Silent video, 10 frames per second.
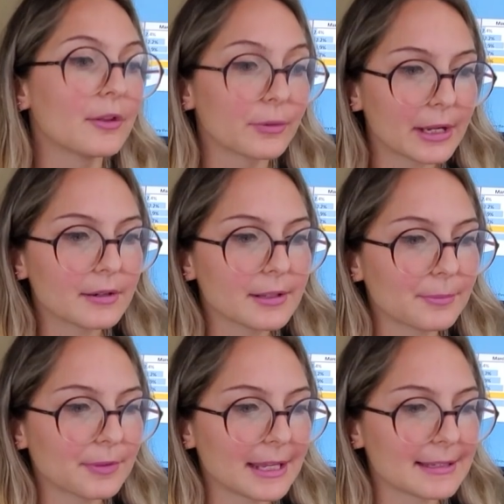So here are
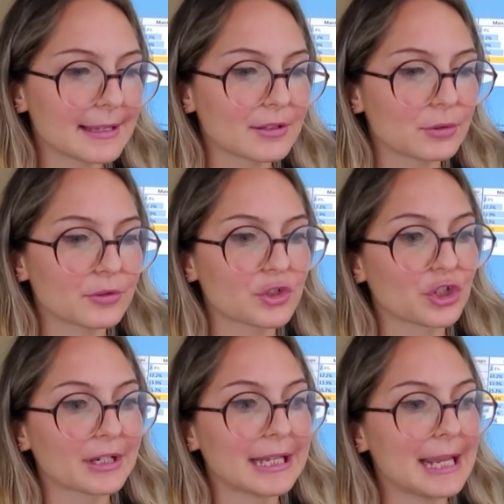some things that schools
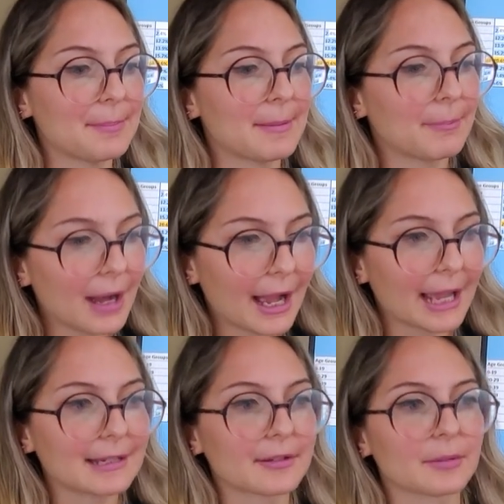should keep in
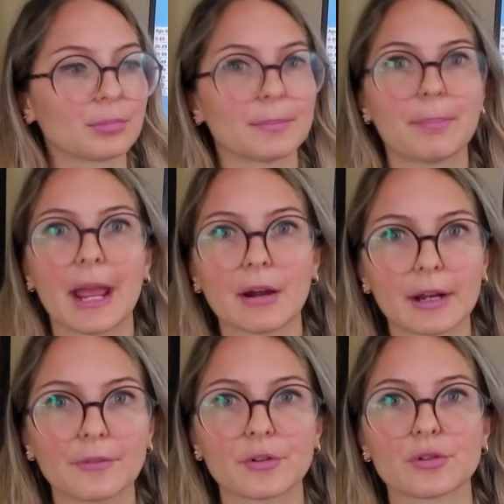mind as they're
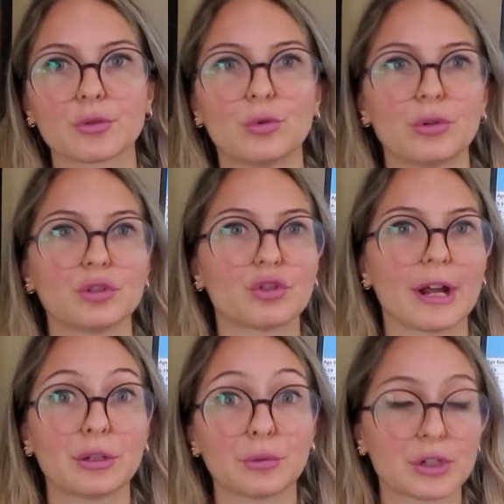preparing for school and
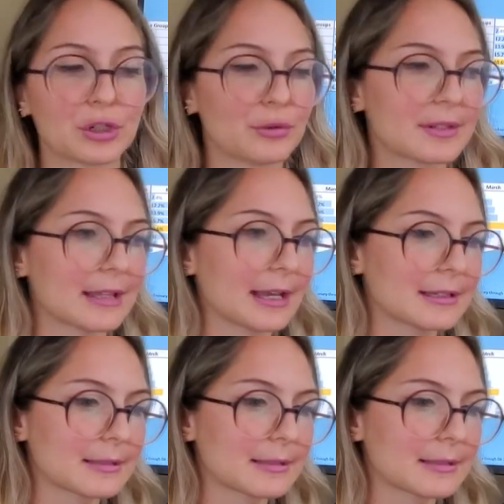trying to reduce that